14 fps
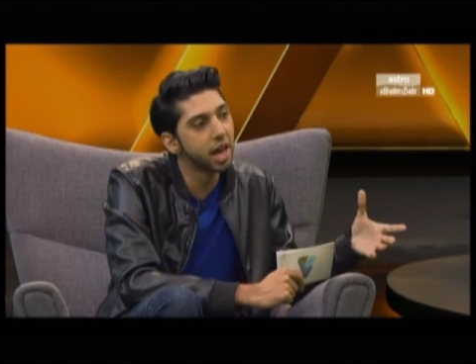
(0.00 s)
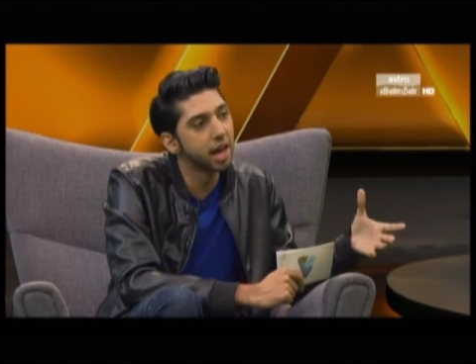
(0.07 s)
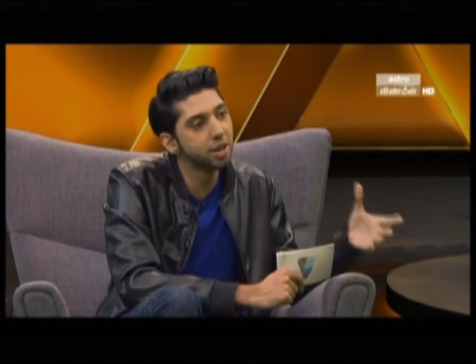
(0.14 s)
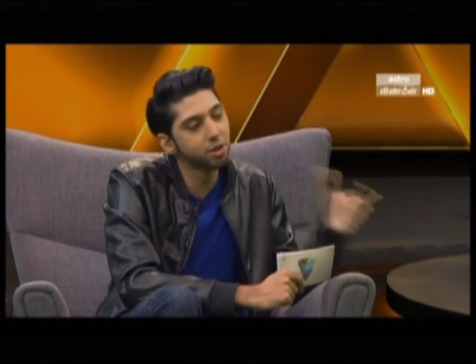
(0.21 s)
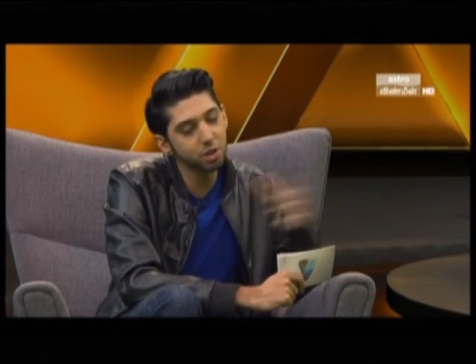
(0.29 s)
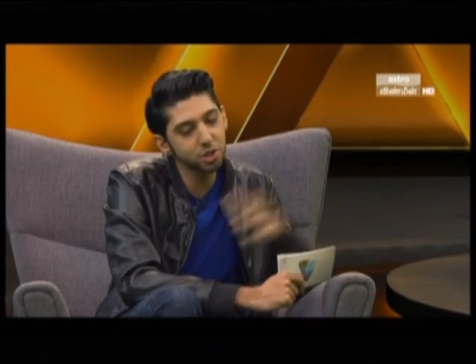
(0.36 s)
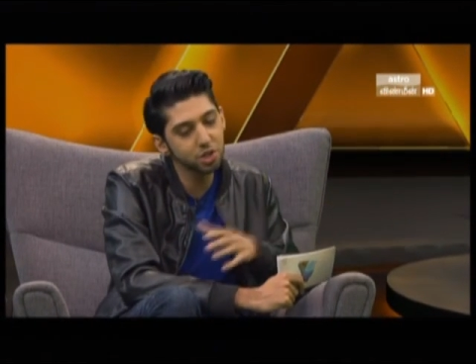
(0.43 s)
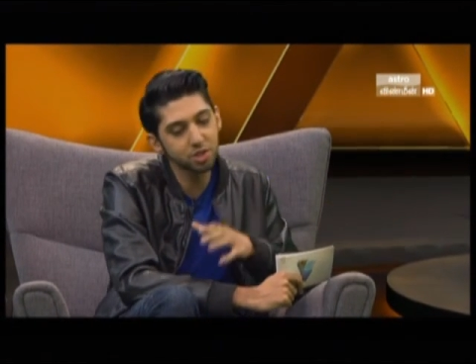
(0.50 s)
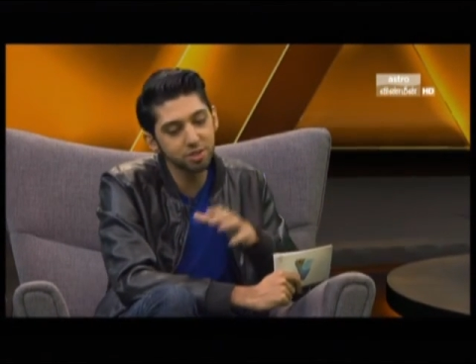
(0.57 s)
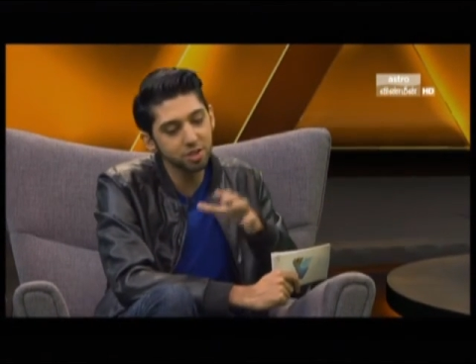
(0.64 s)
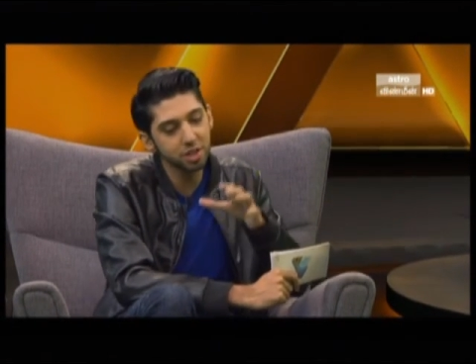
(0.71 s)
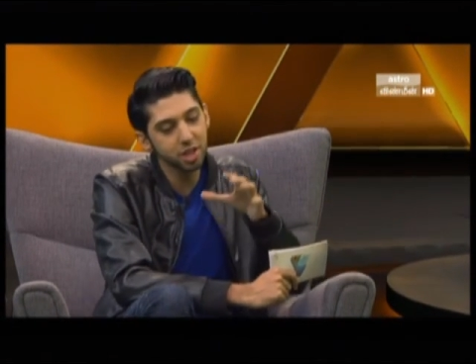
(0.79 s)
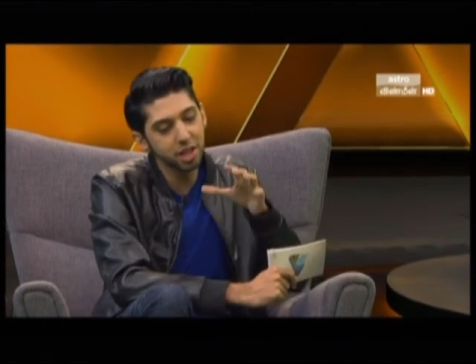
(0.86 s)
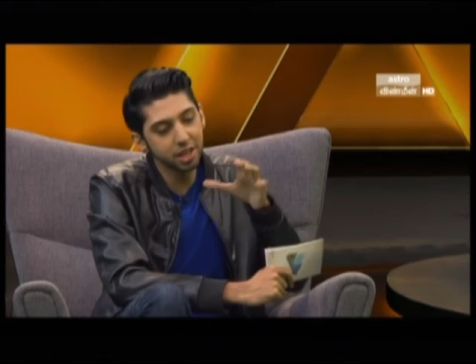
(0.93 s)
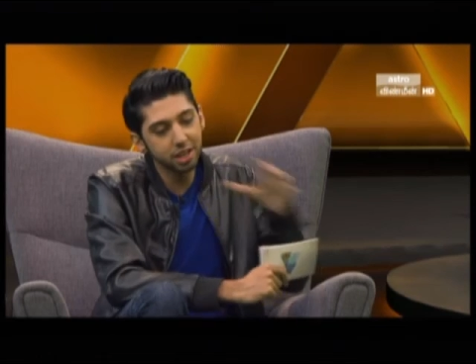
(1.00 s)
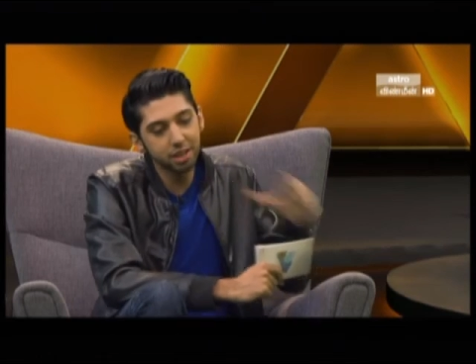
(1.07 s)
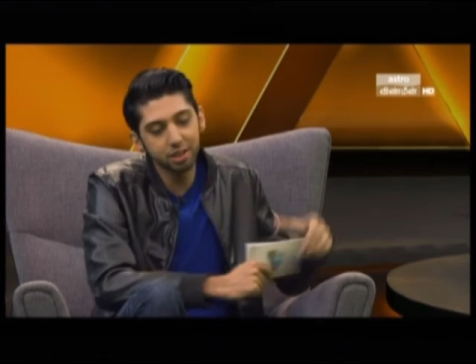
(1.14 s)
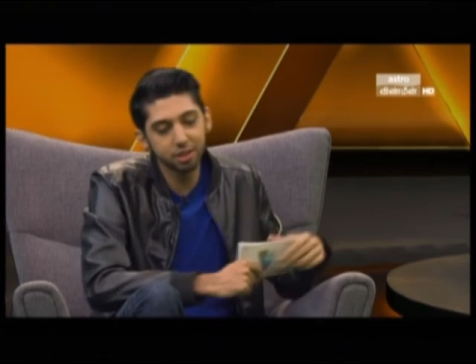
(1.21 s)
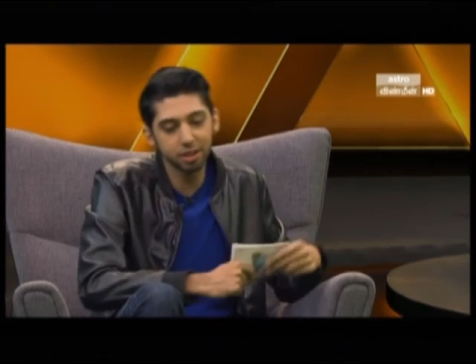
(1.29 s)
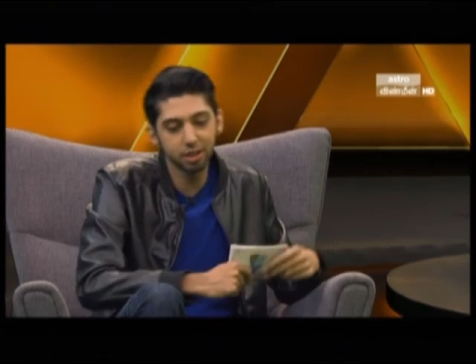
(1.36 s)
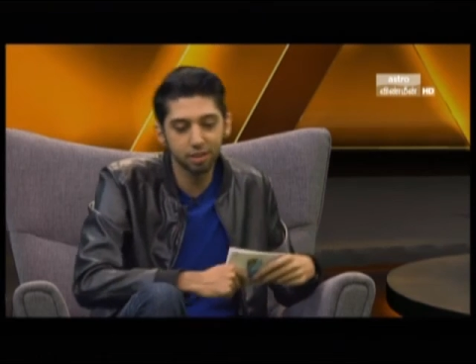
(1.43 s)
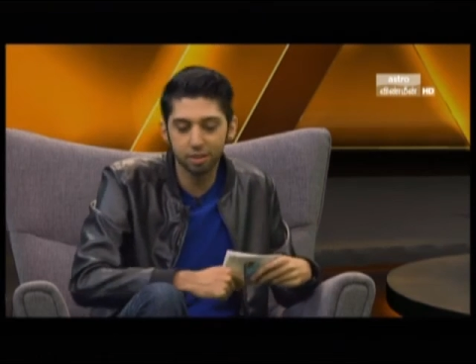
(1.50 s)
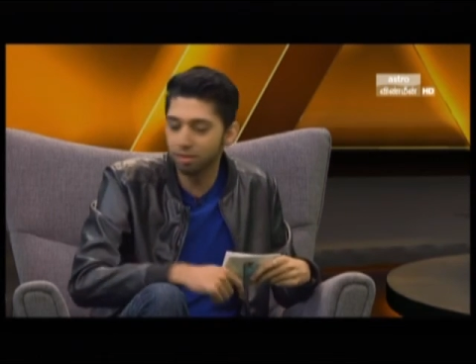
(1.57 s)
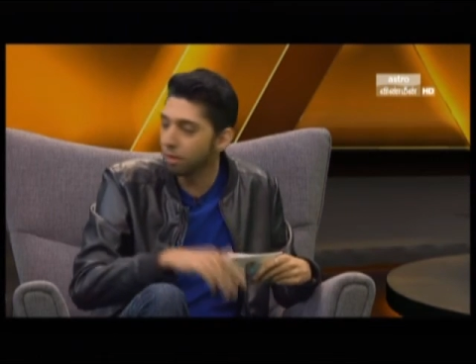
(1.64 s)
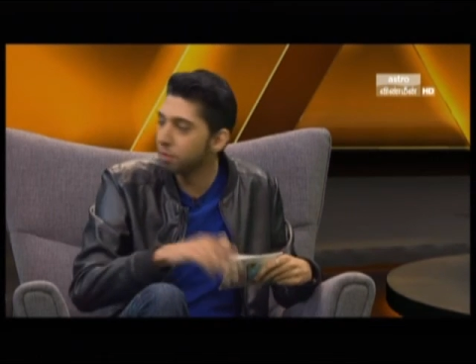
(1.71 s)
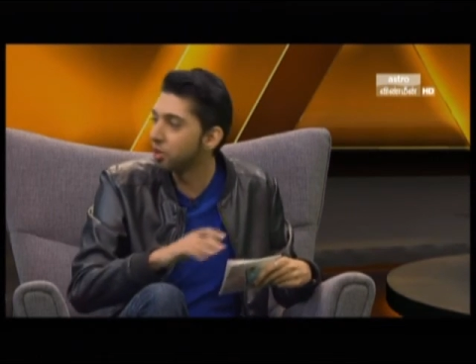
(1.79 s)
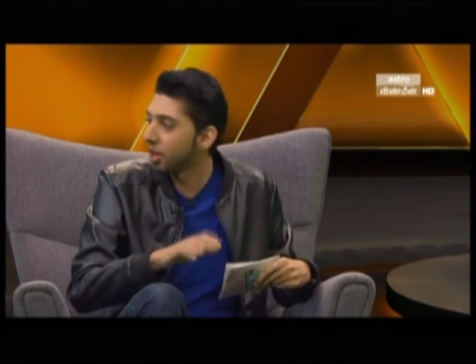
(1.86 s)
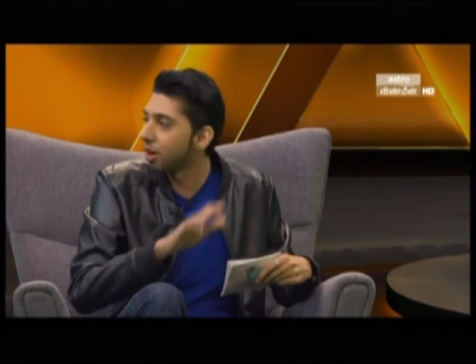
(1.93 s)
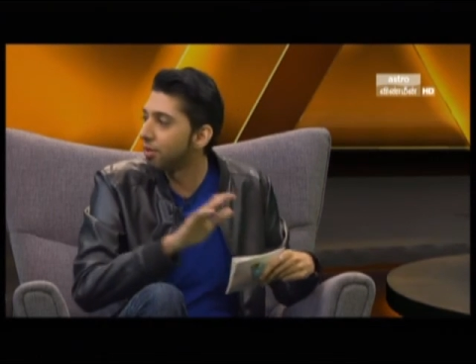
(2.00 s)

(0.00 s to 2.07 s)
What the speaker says: And not just in the subject of